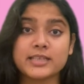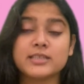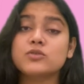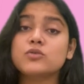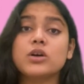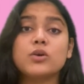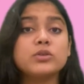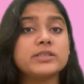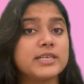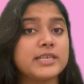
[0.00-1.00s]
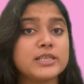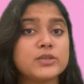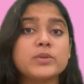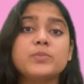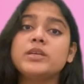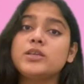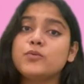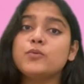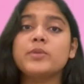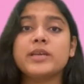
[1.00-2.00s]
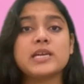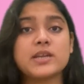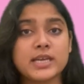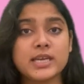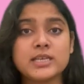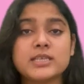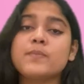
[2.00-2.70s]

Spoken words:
So the whole sentence will be you play cricket.